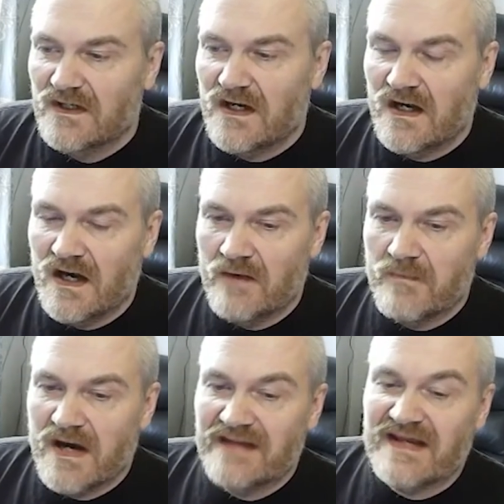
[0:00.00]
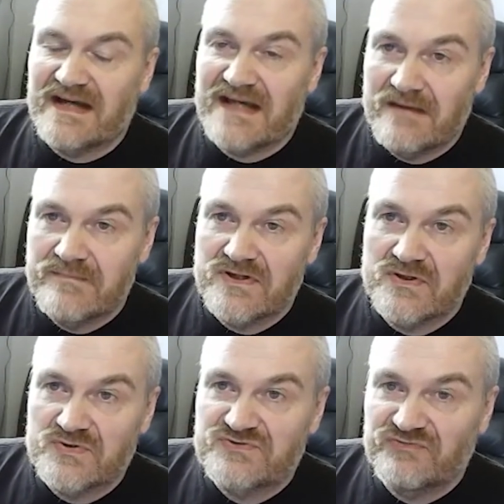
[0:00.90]
And that can be
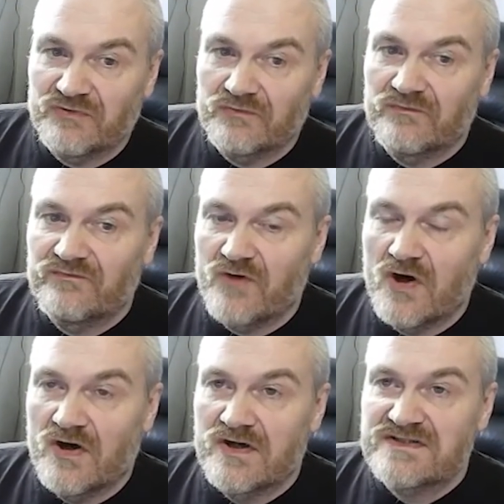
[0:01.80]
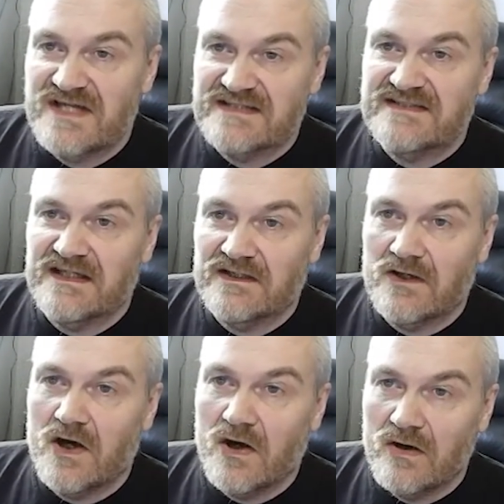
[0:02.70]
useful for testing
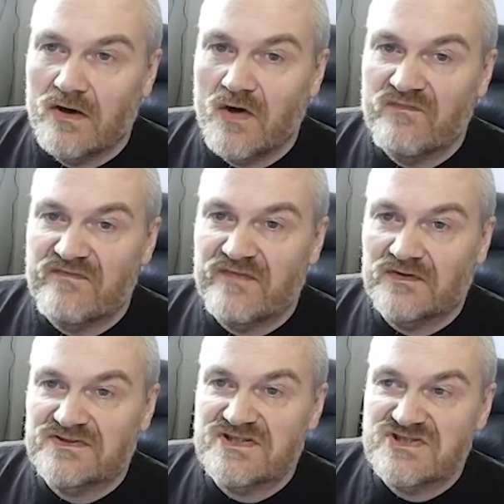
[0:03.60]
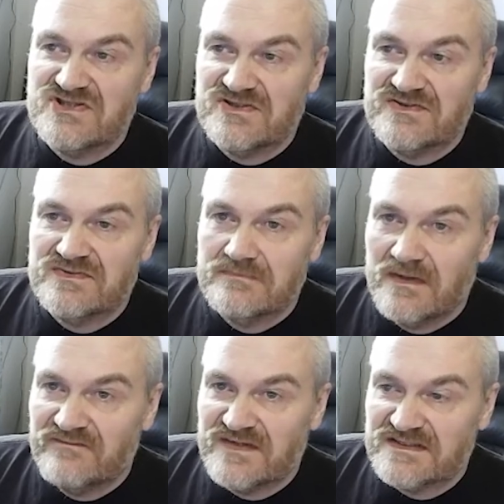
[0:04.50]
over voltages and
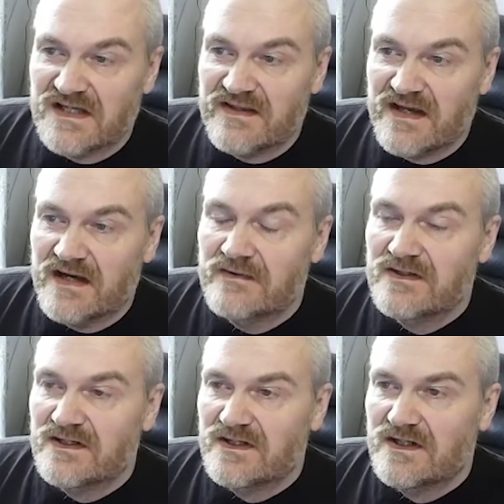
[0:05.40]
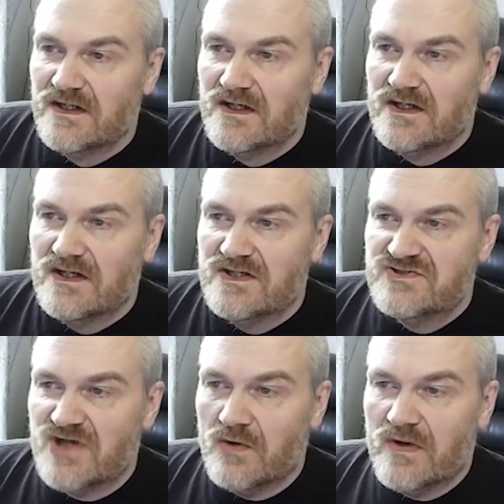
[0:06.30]
things like that.
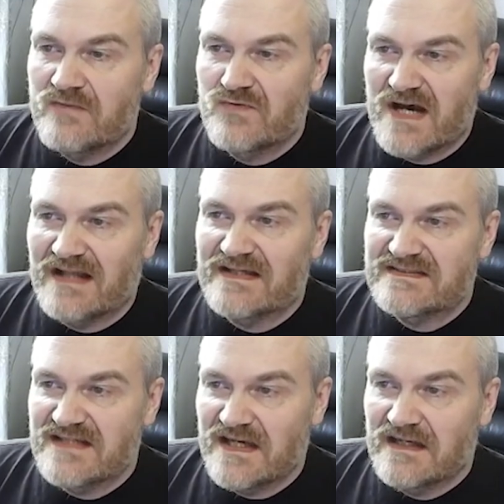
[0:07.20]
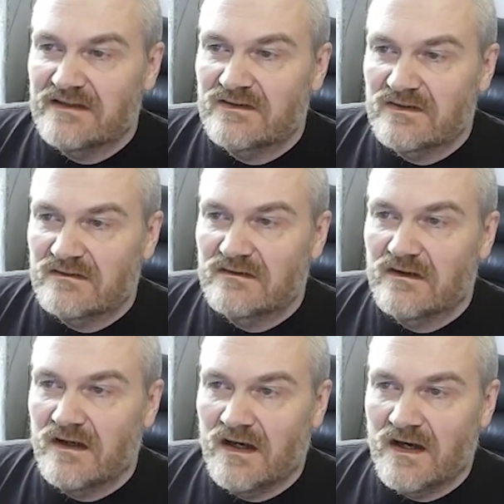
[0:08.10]
So in reality,
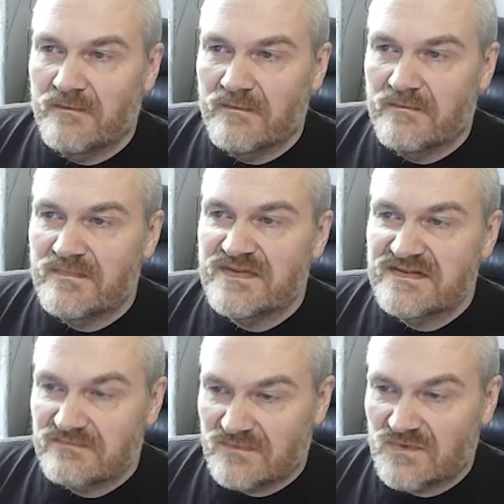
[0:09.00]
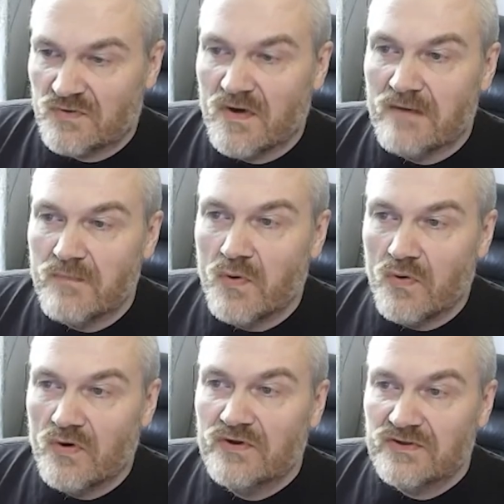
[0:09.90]
there are
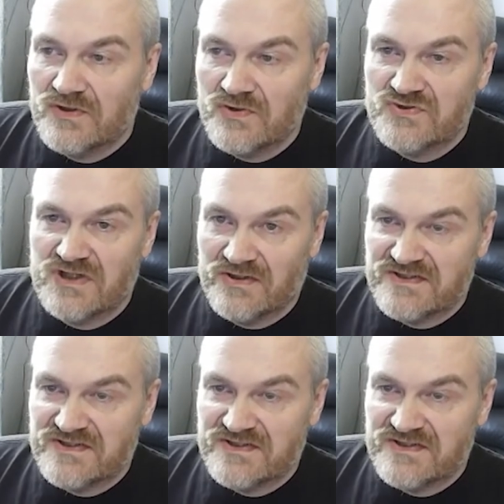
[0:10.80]
more usually on the